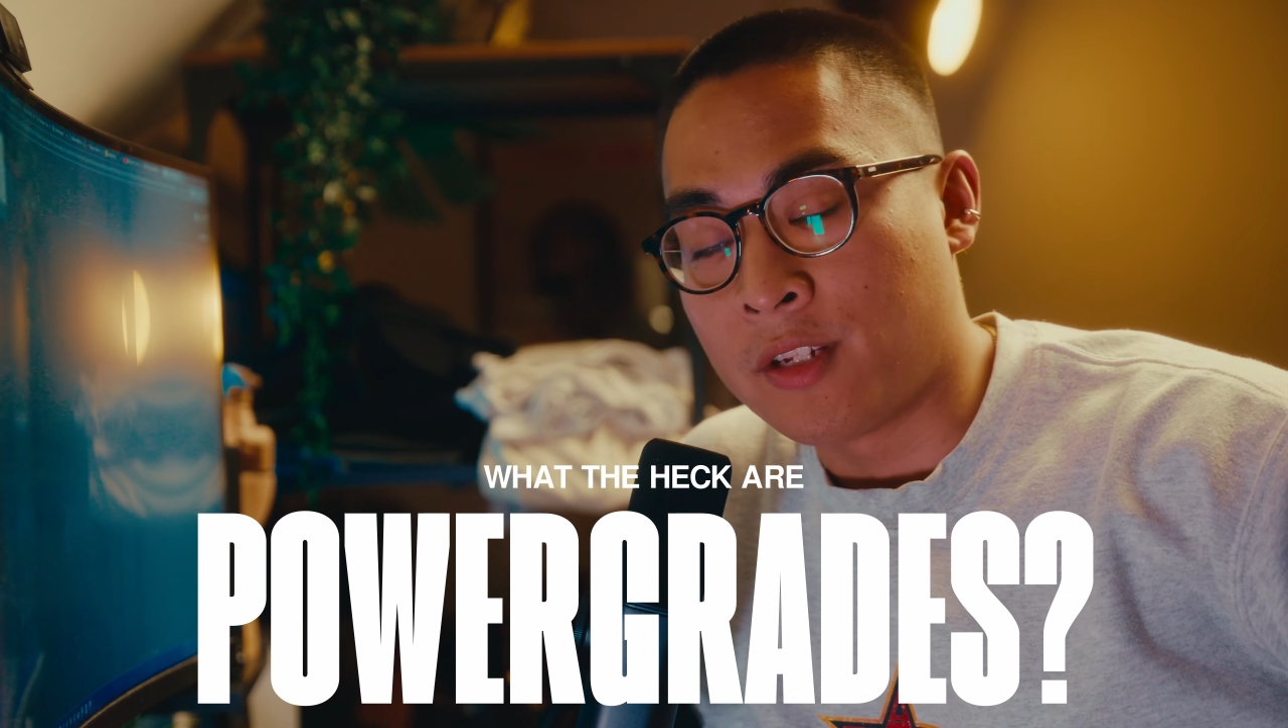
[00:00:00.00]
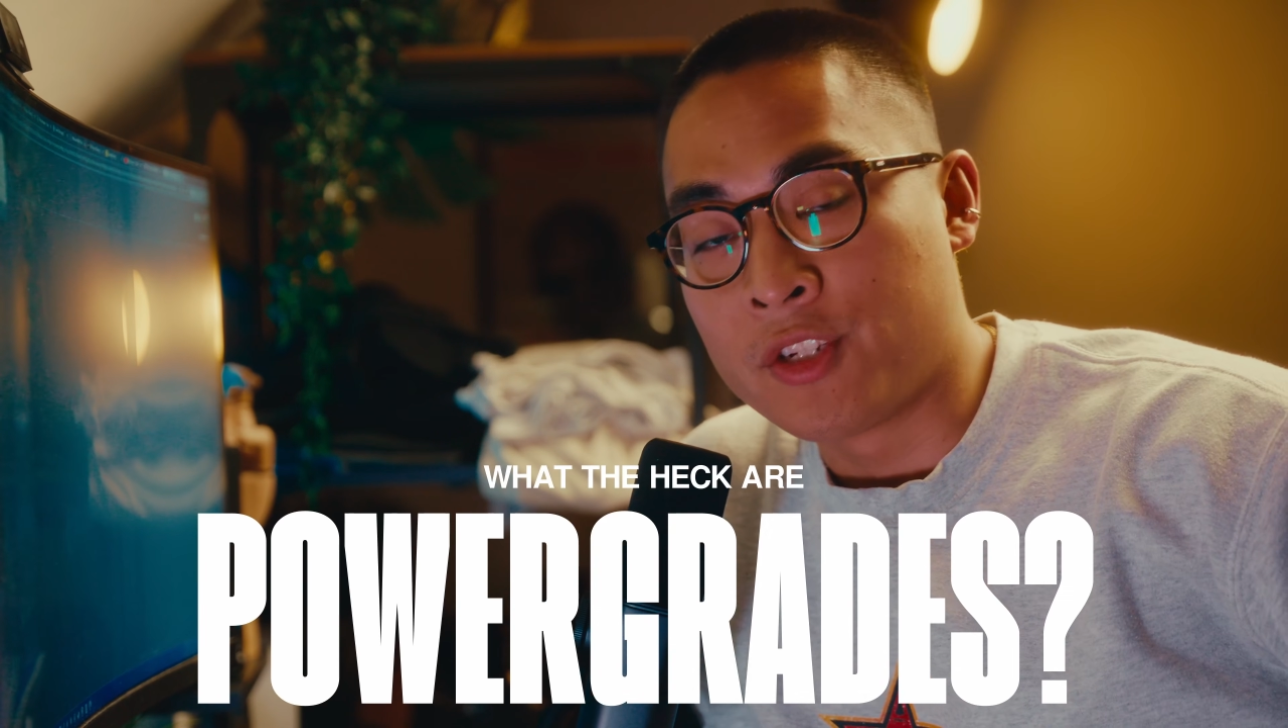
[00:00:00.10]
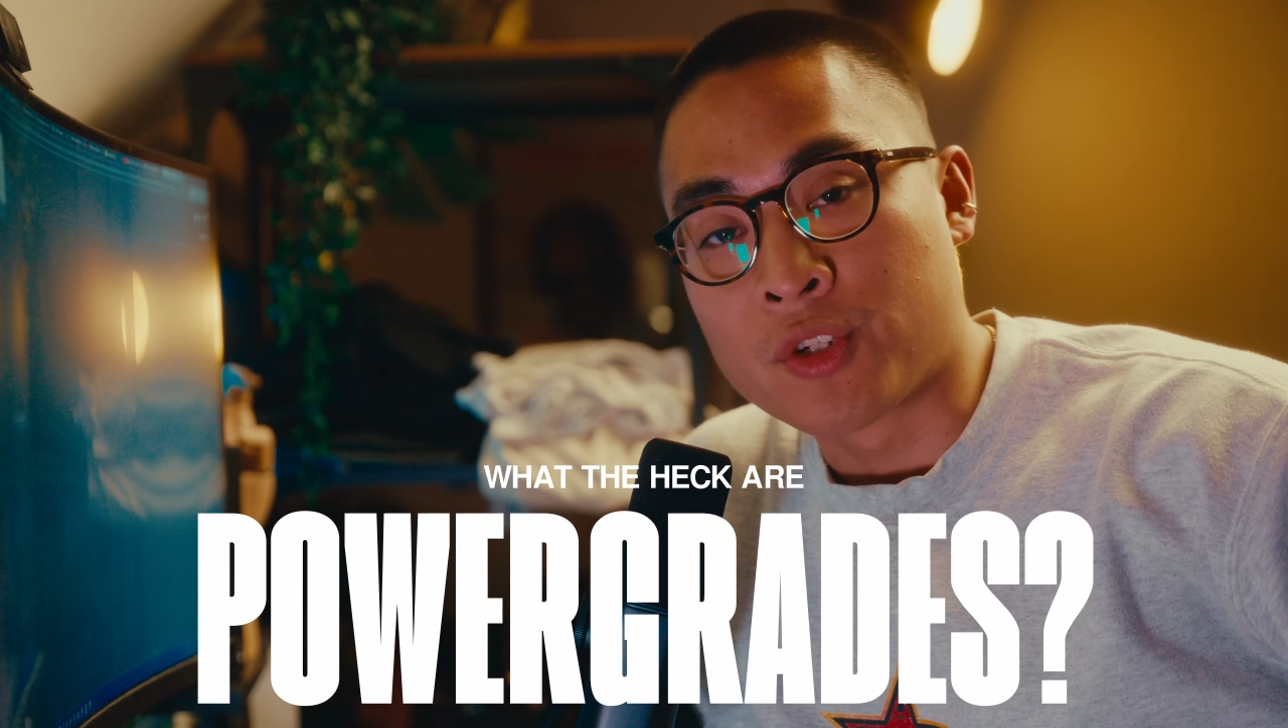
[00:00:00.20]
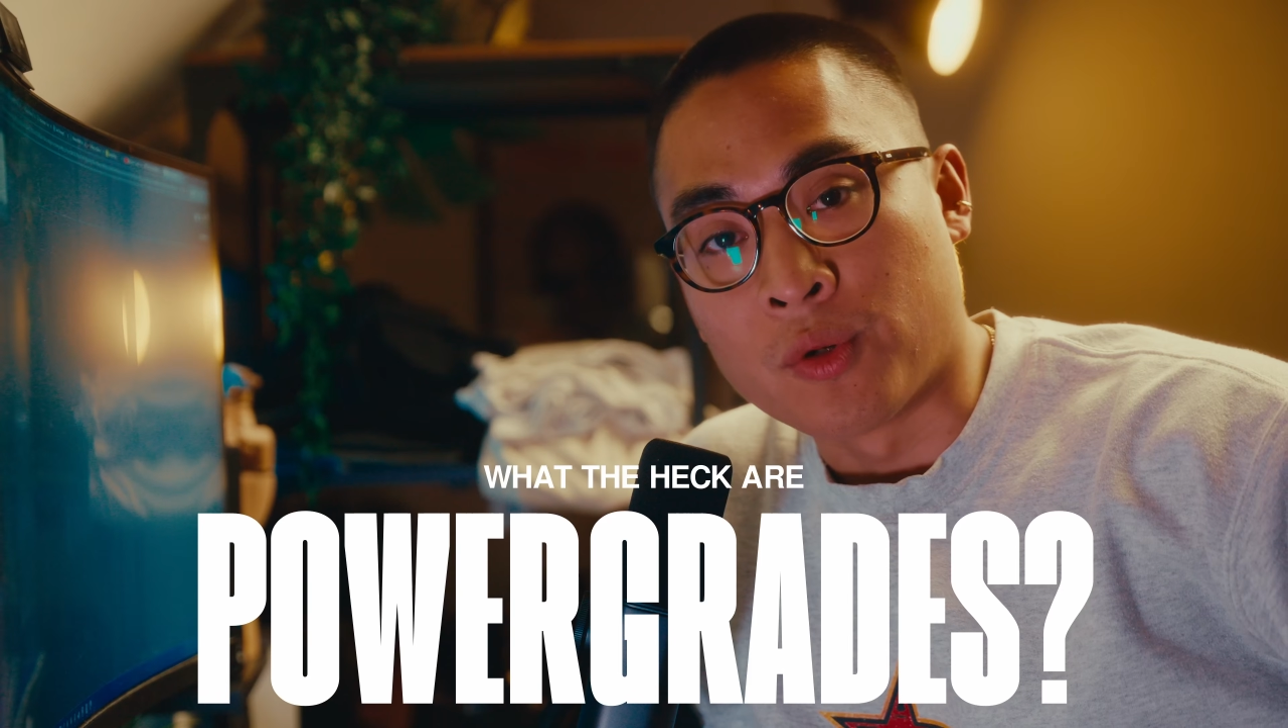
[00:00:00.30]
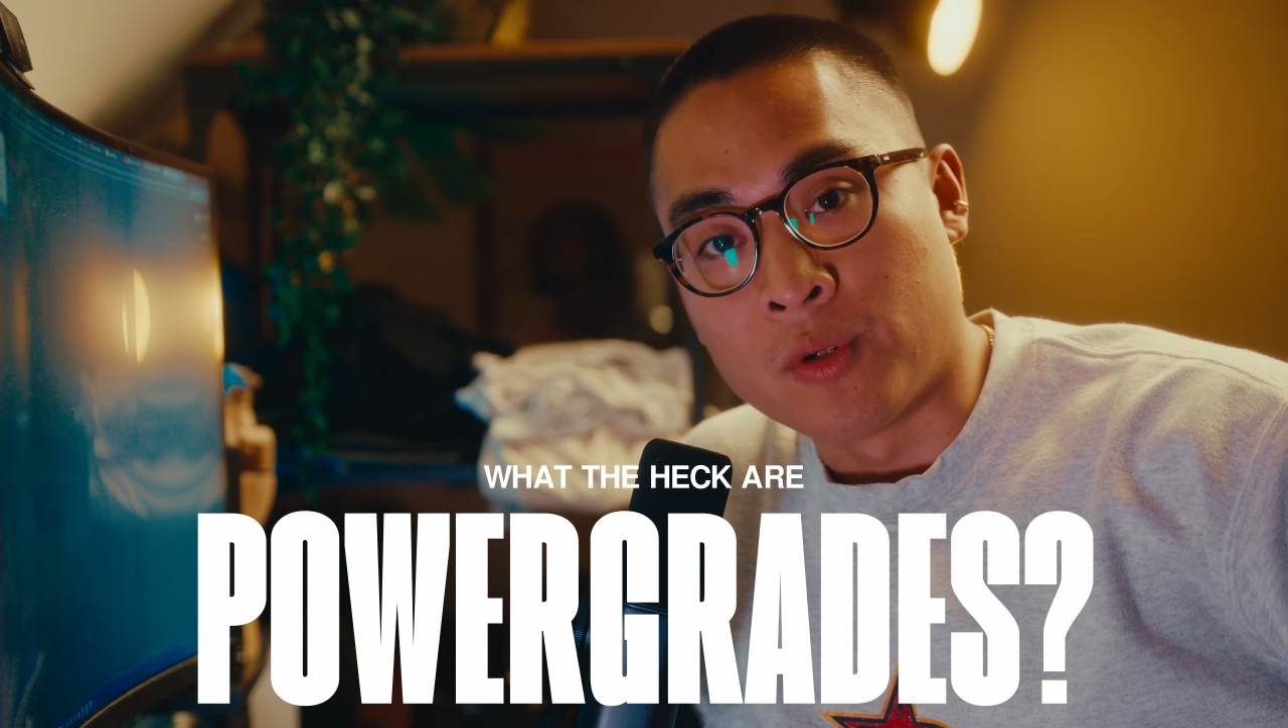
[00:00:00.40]
In
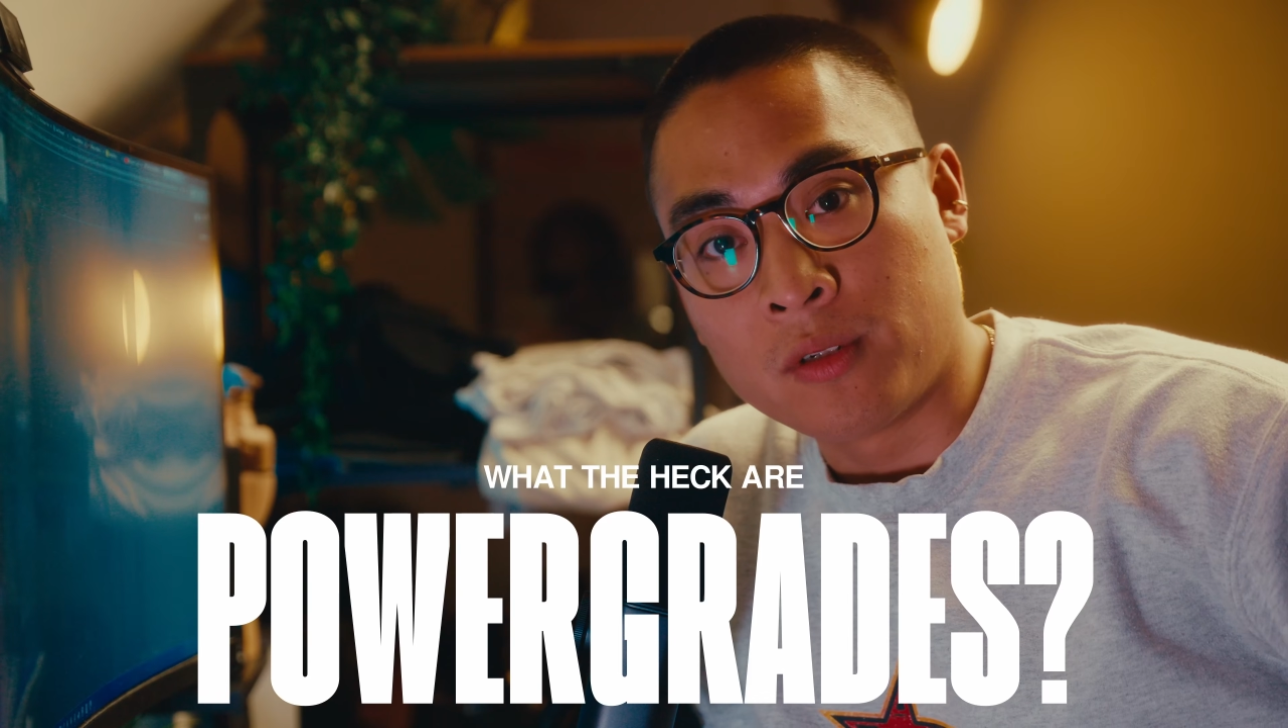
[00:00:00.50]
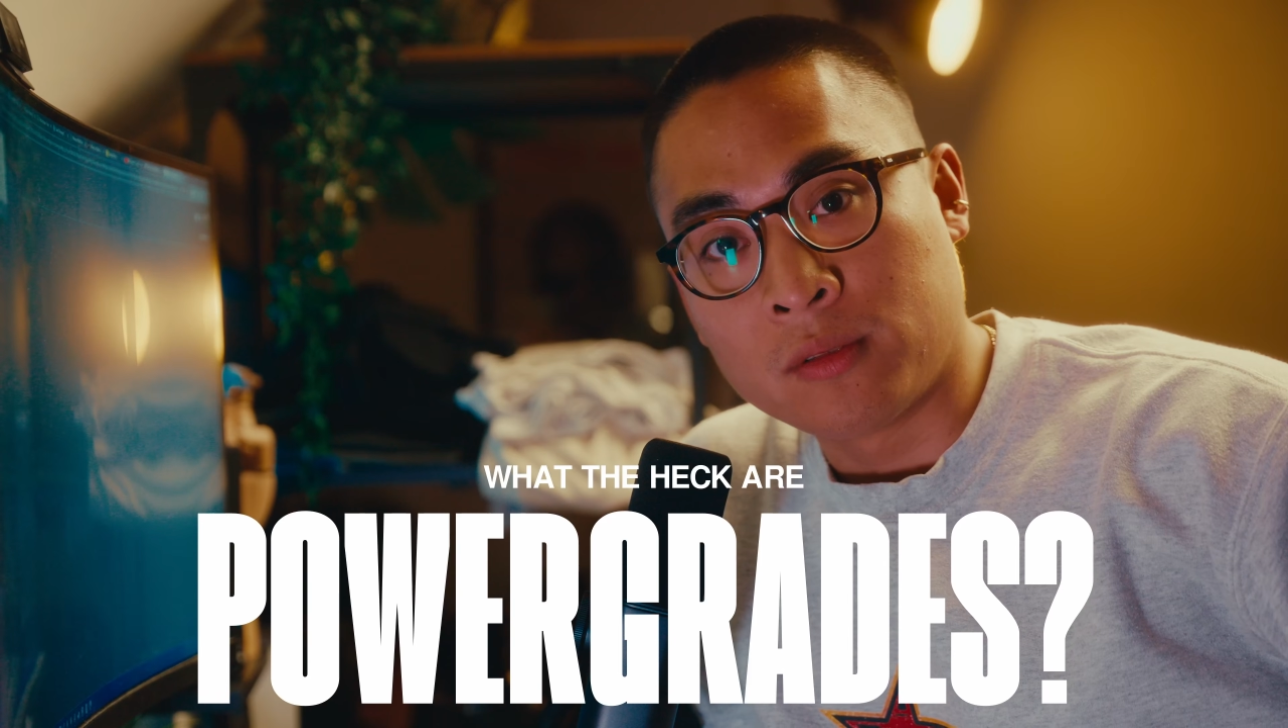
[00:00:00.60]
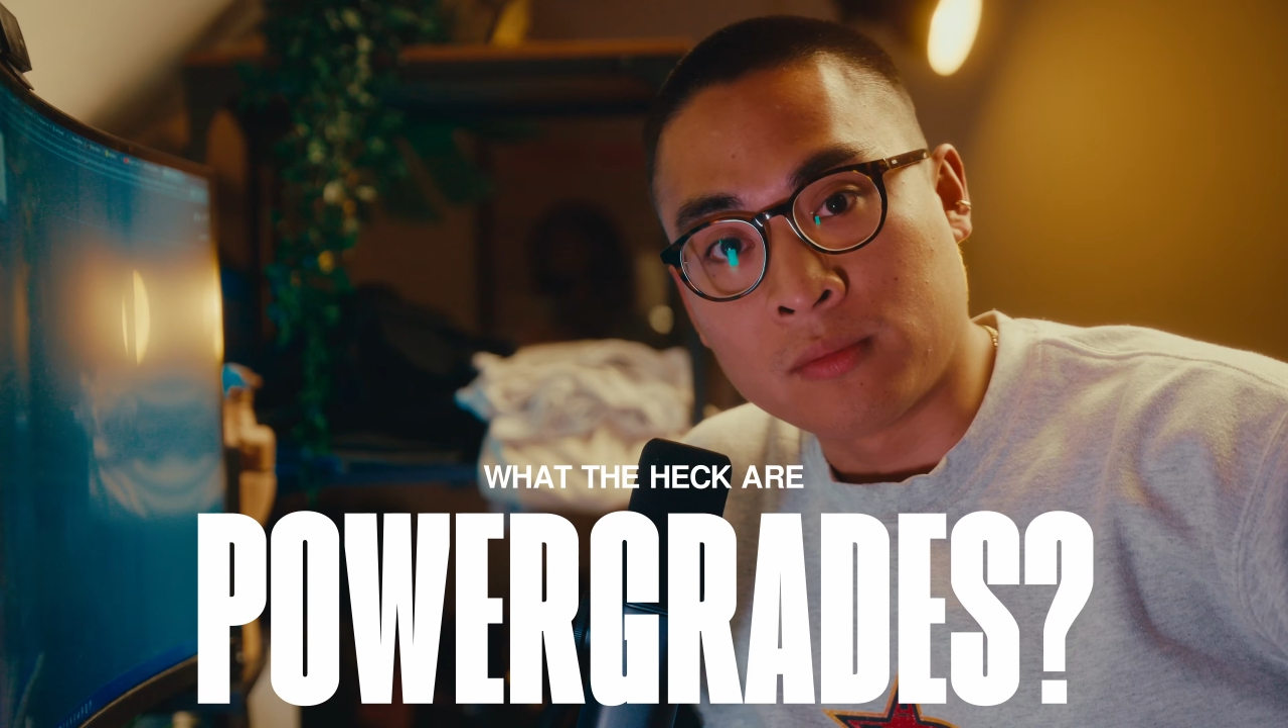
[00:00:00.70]
short,